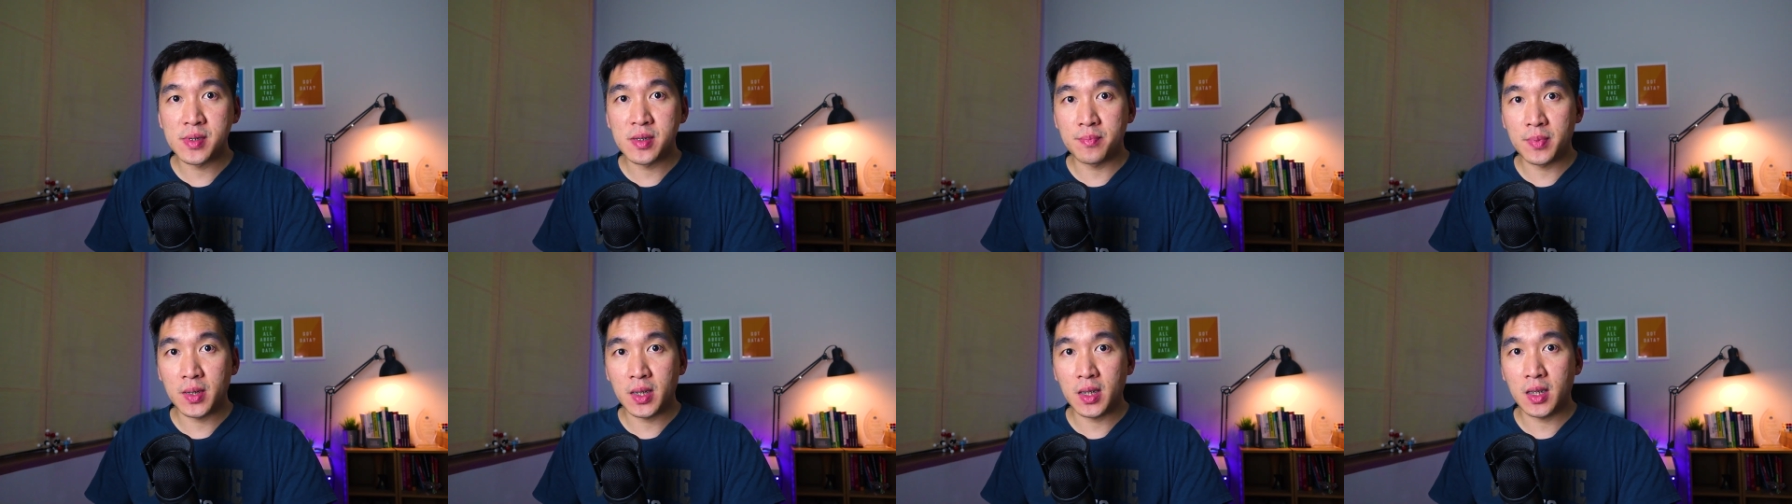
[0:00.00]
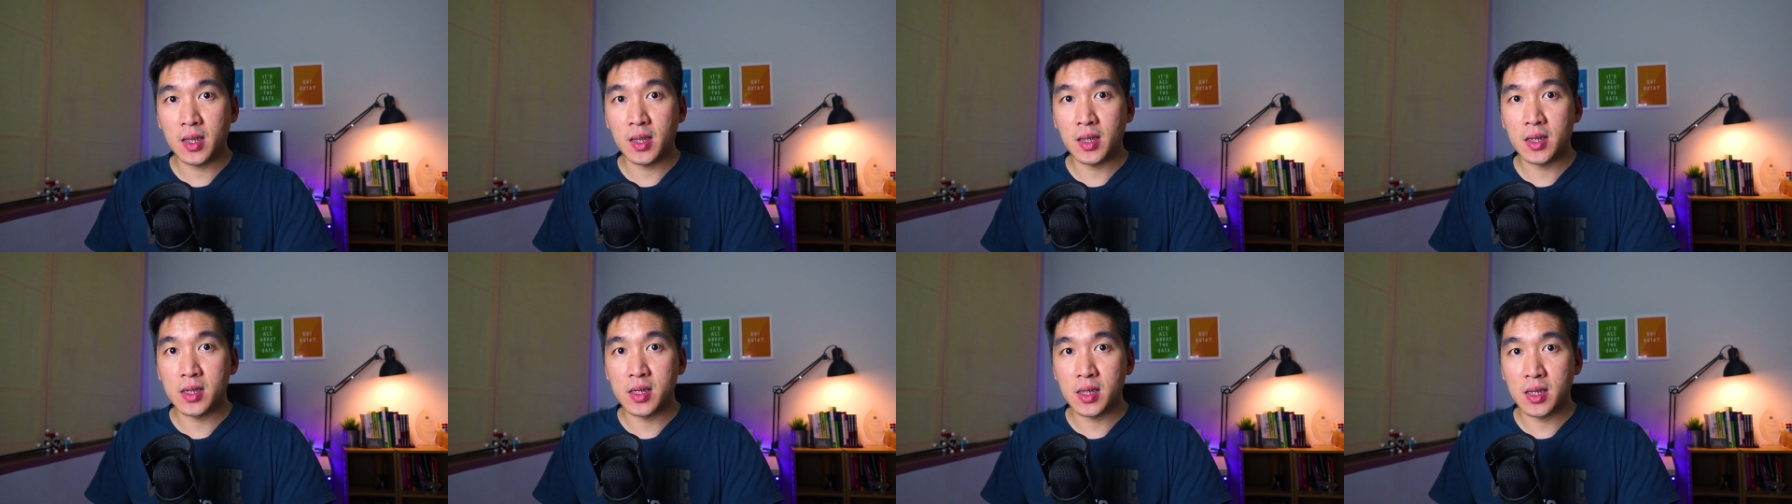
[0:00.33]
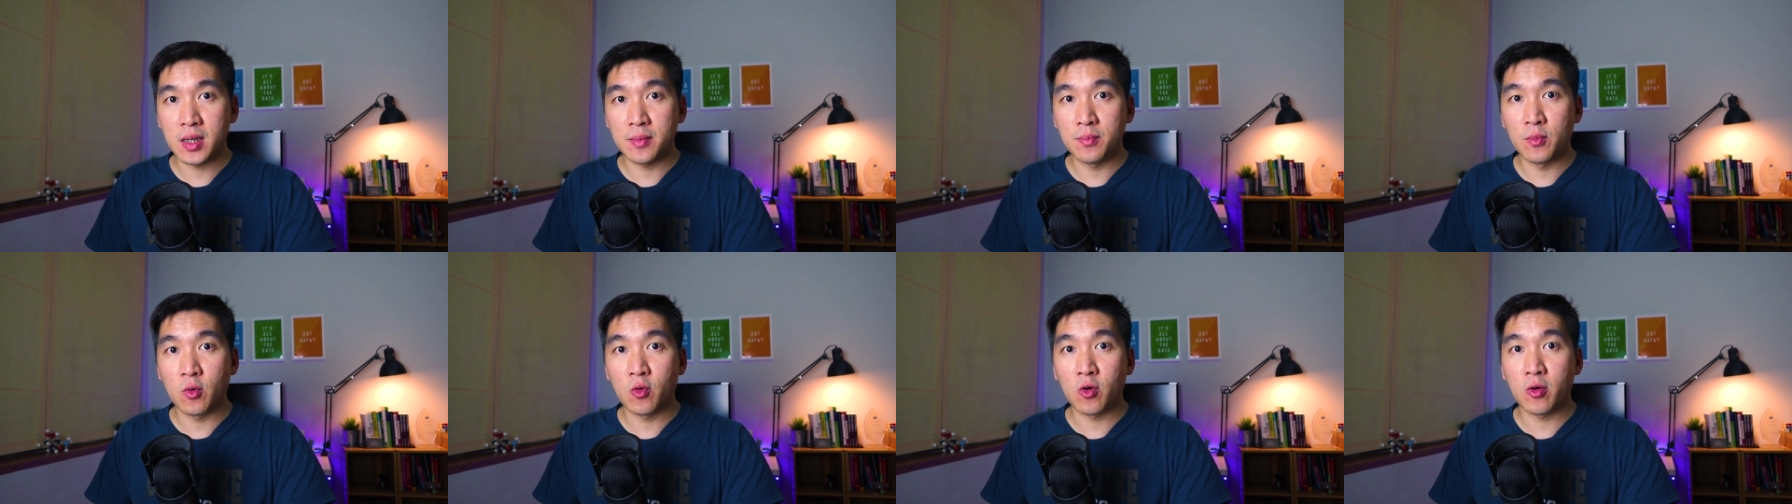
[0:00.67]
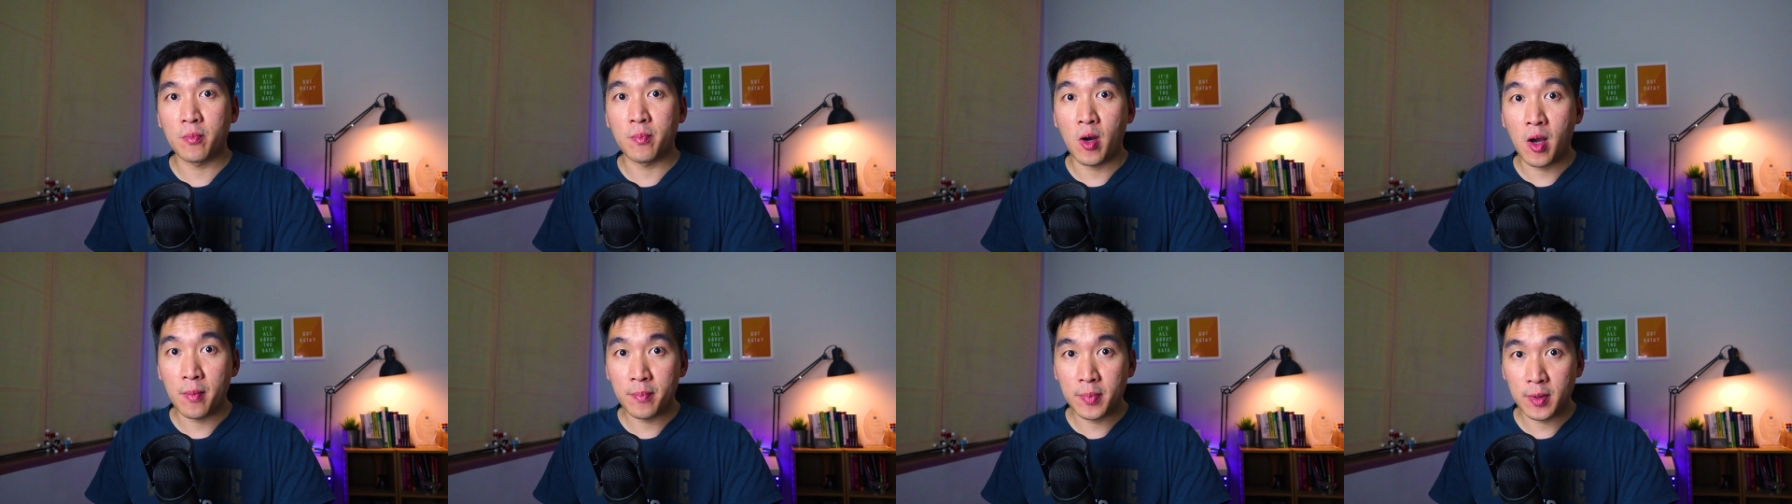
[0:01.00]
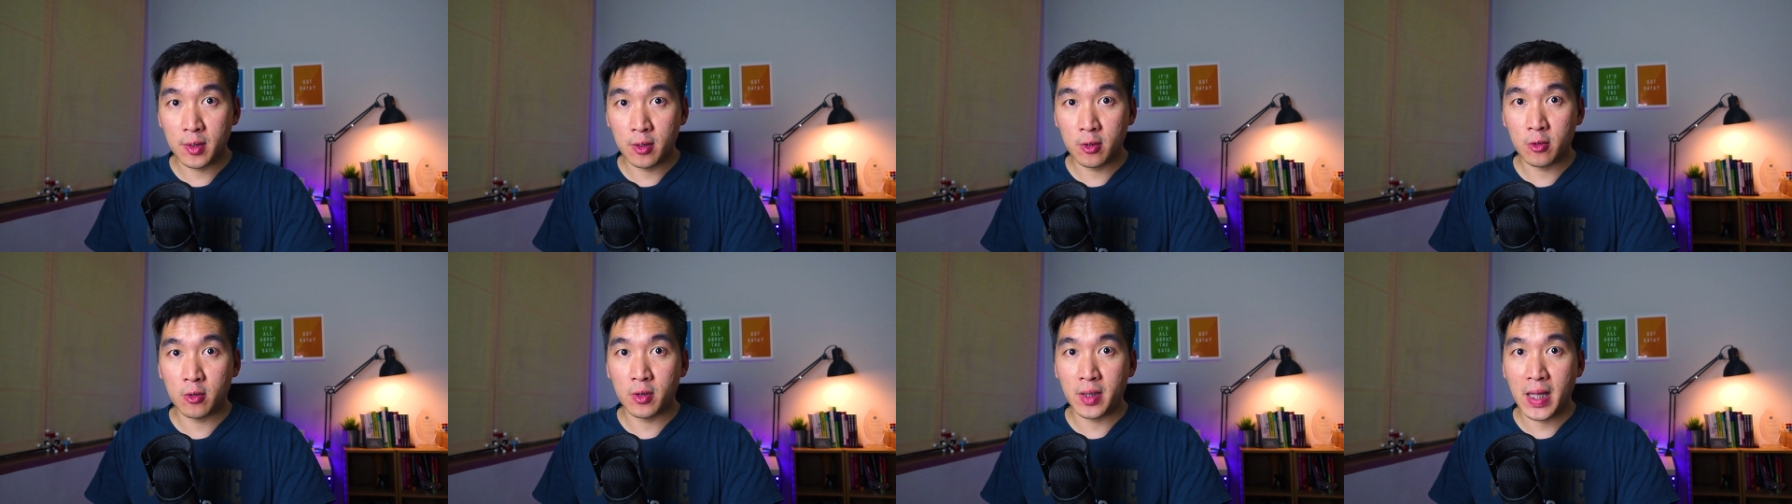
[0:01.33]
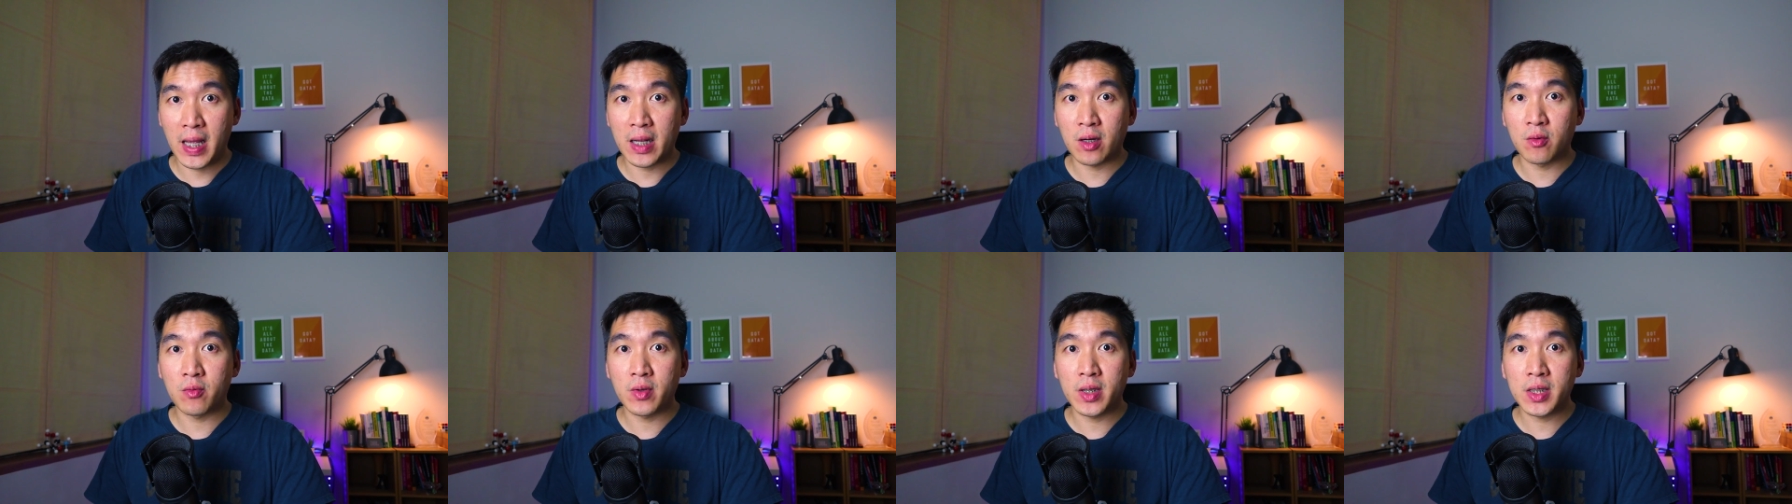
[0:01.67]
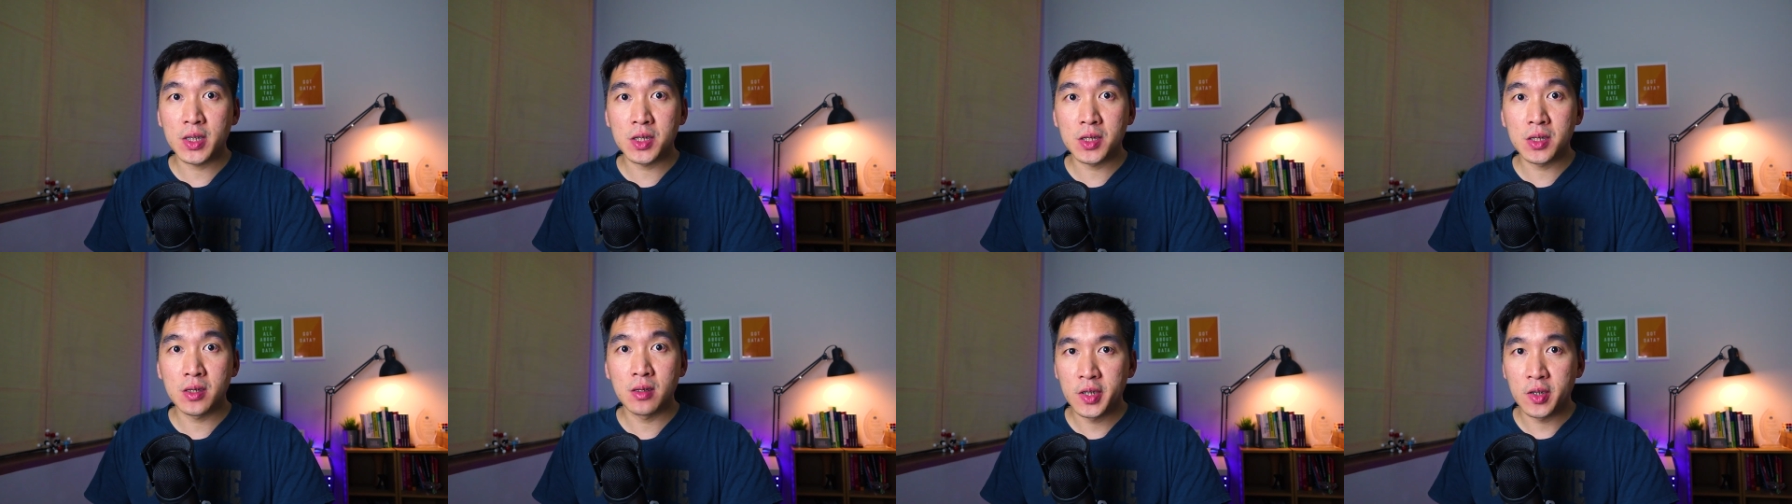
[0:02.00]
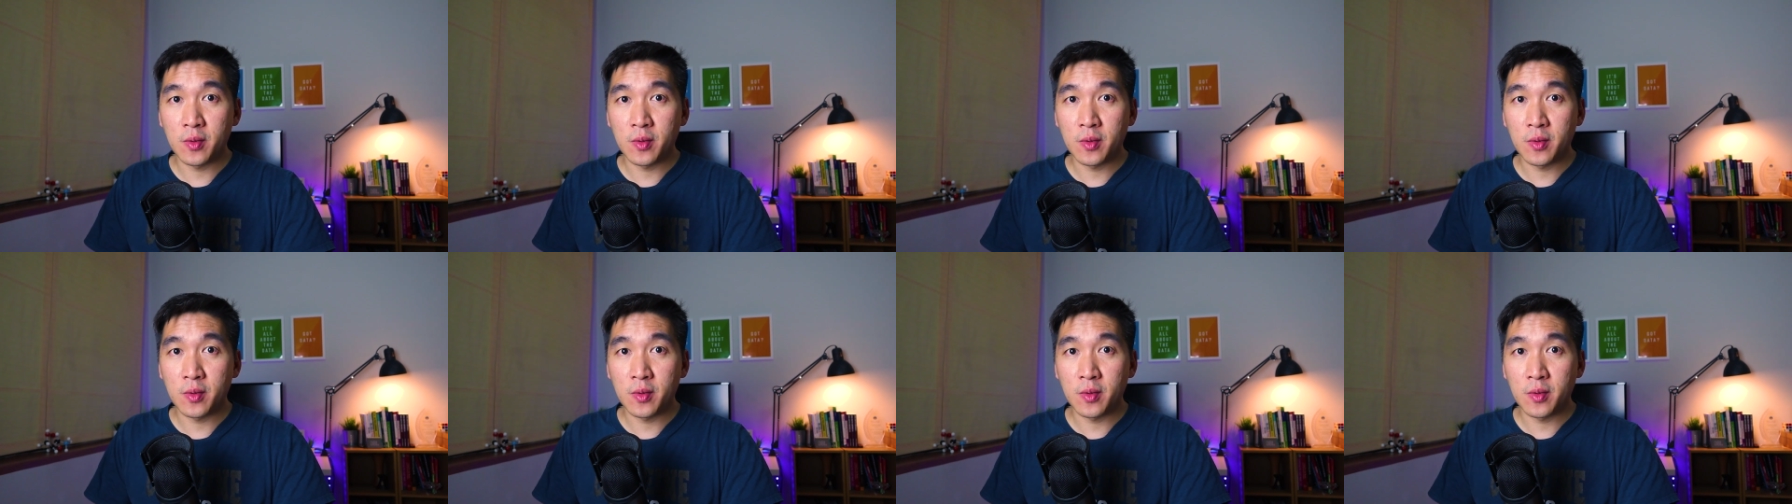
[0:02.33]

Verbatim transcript: to be the more popular language.